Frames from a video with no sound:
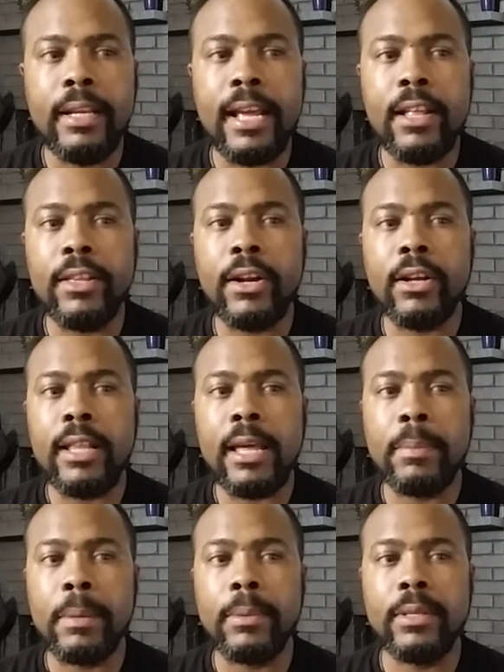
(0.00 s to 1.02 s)
Now, there are a
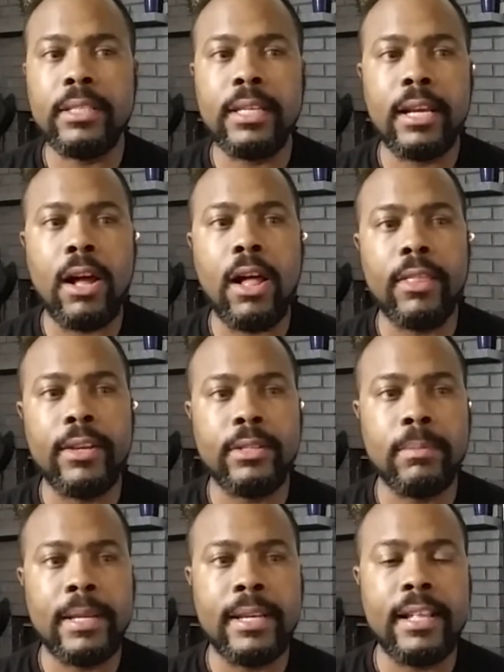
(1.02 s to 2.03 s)
lot of people who are saying all
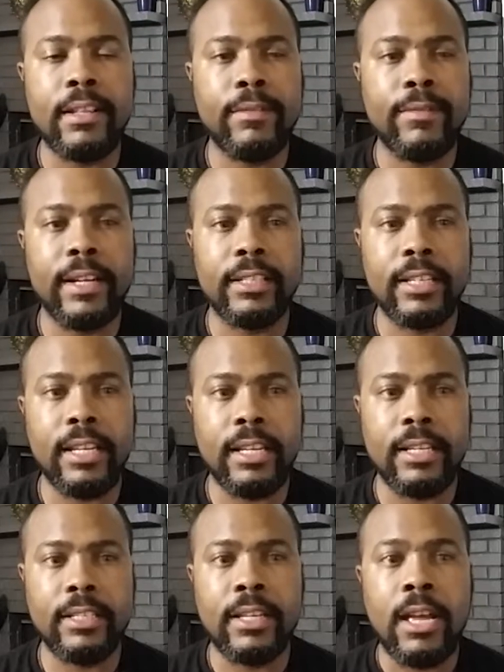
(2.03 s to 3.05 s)
this Mandela effect
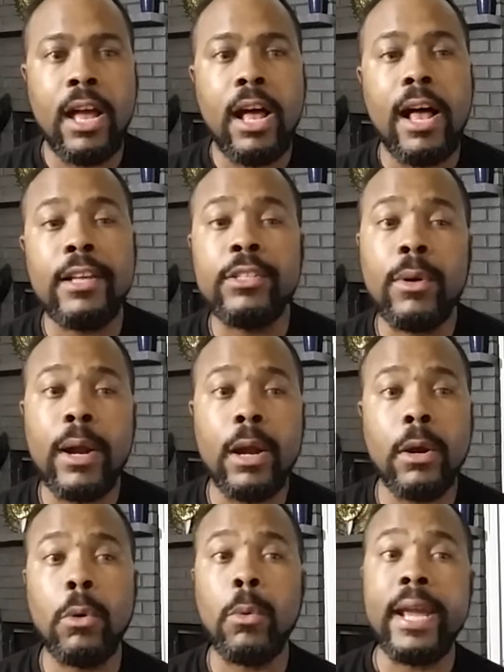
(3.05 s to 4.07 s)
is also
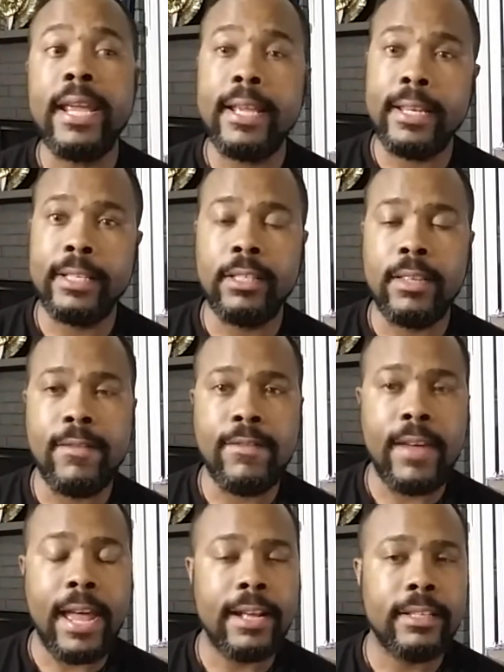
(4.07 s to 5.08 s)
our awakening to the
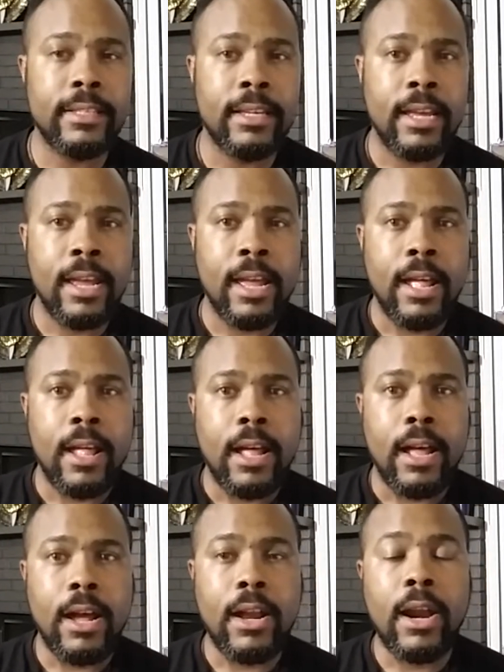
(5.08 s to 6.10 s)
fact
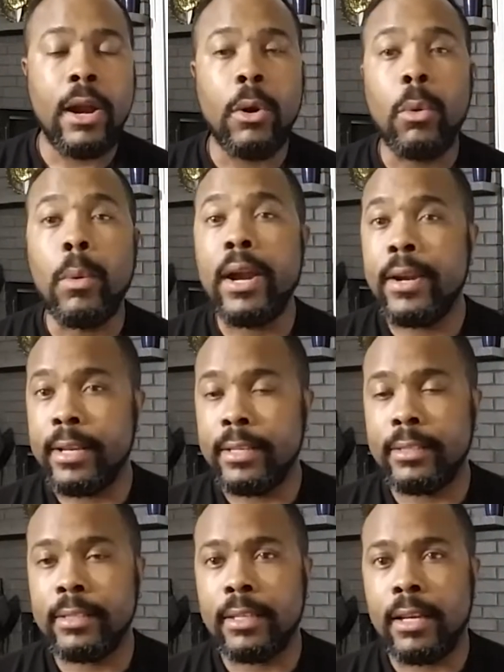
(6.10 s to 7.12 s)
and our
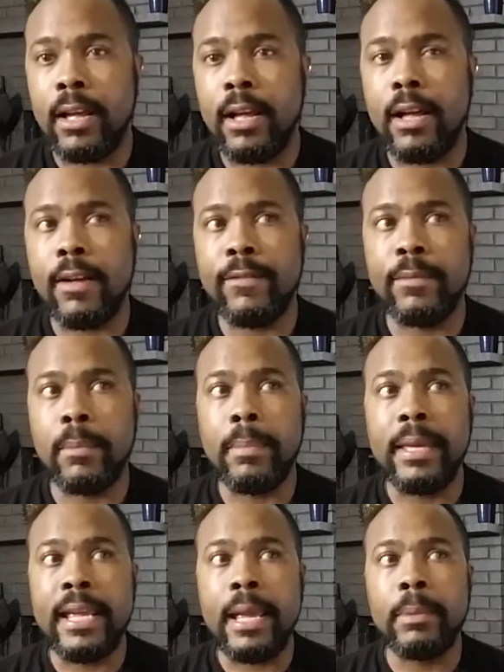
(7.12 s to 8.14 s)
awareness of
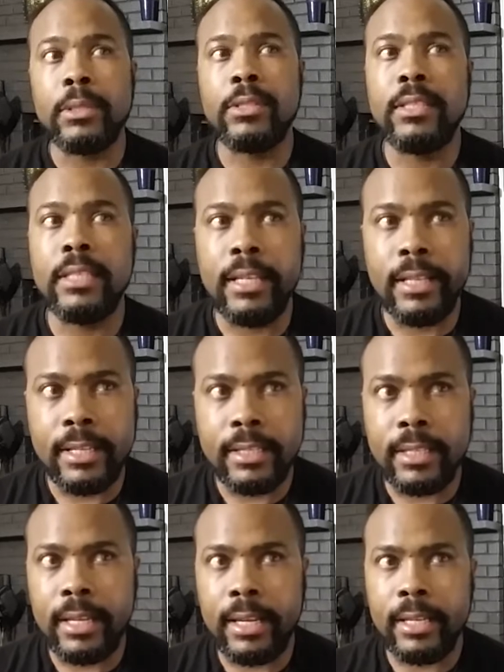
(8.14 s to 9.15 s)
being able to see
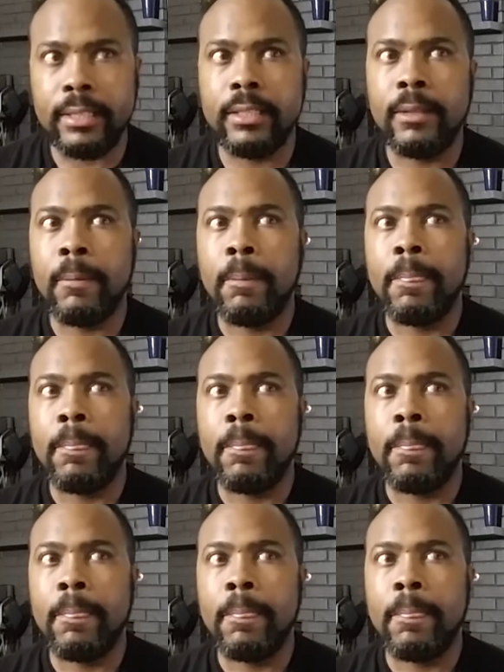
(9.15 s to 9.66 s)
these things.